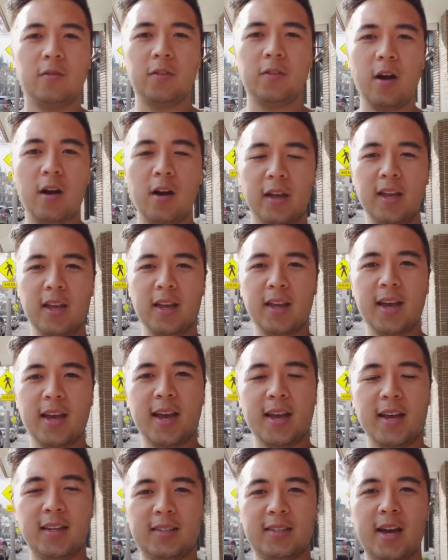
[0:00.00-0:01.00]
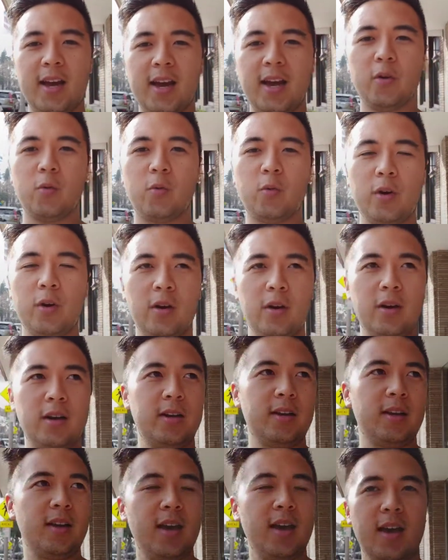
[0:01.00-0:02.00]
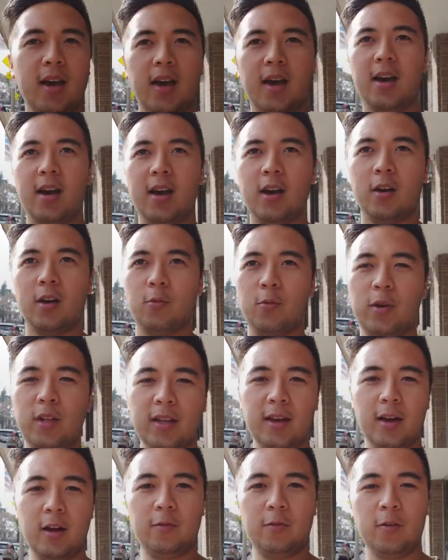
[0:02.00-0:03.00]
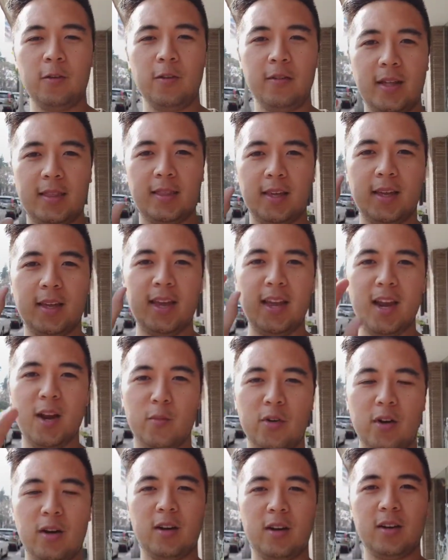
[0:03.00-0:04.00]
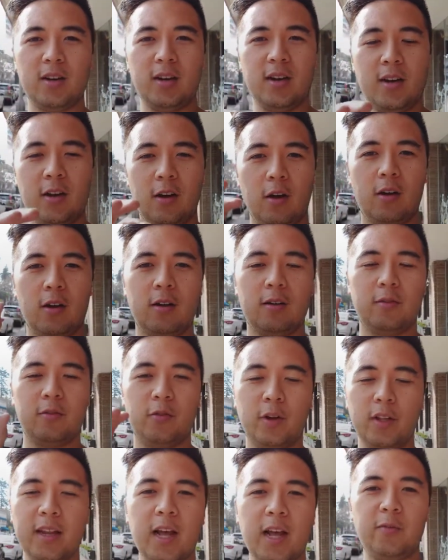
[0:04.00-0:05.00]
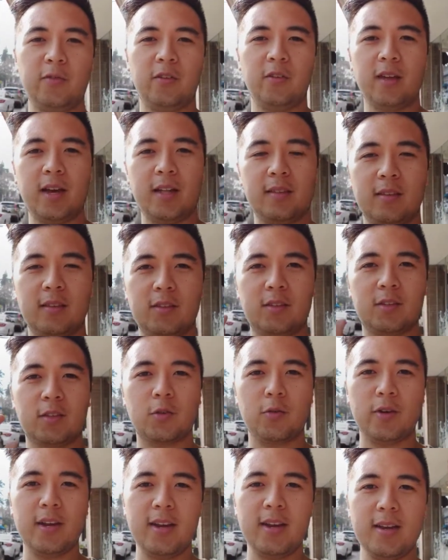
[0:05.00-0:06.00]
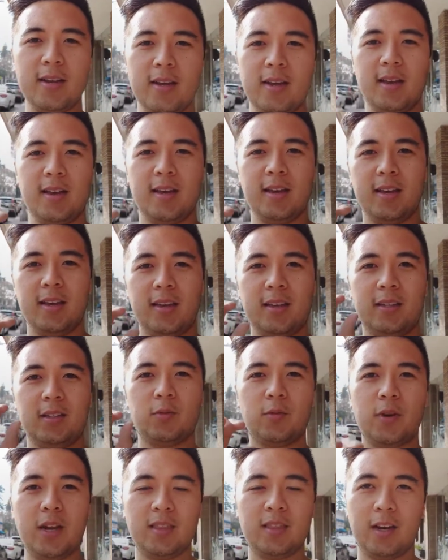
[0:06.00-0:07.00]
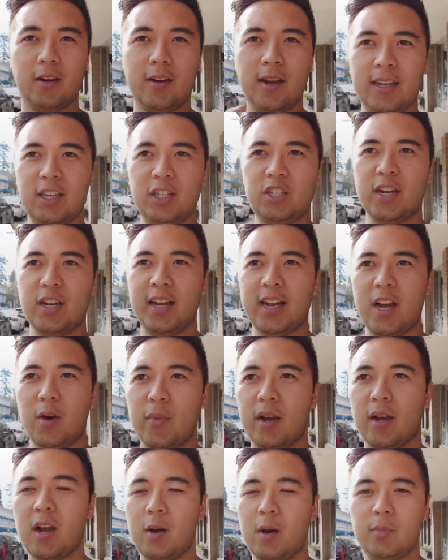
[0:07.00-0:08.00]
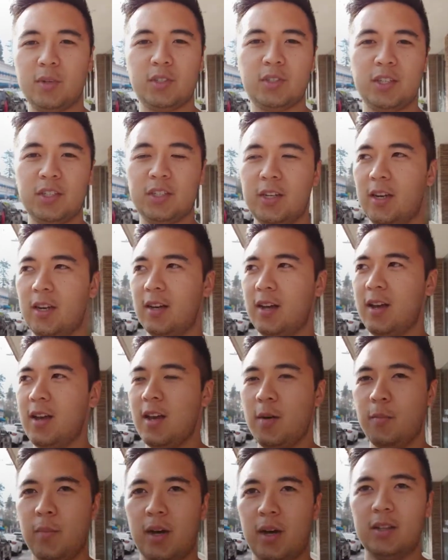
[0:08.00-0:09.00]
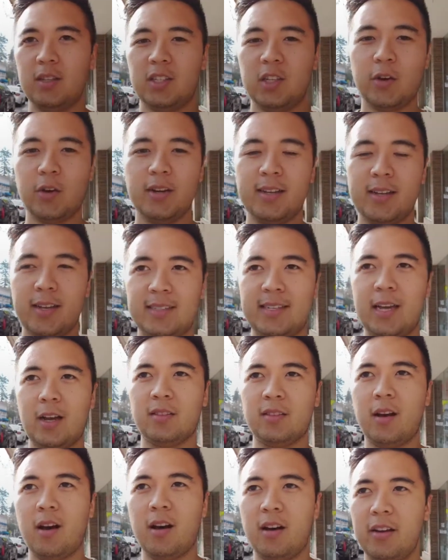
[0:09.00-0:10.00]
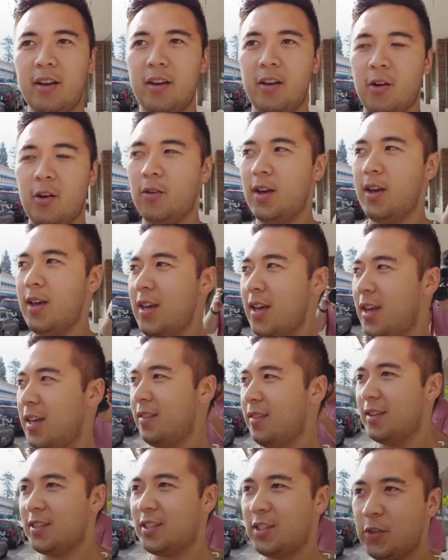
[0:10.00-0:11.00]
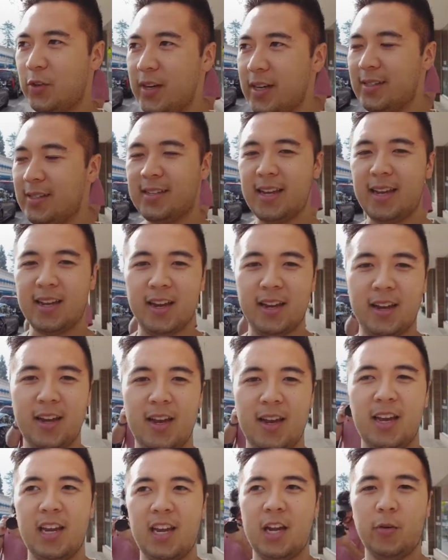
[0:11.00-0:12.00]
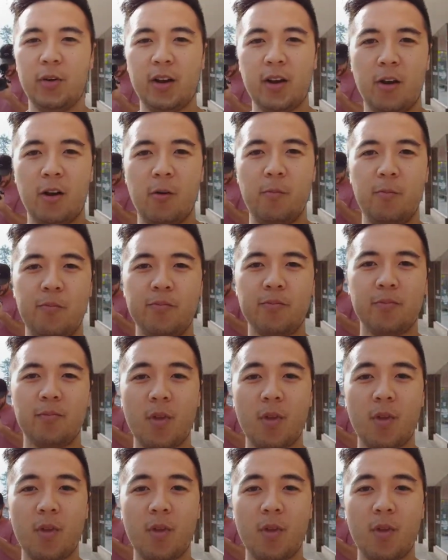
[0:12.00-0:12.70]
Vlogging as I would. Really helpful that the camera, really helpful that the screen is right there. I can check out my composition. But let's go ahead and test out the audio in this street setting. Here we go.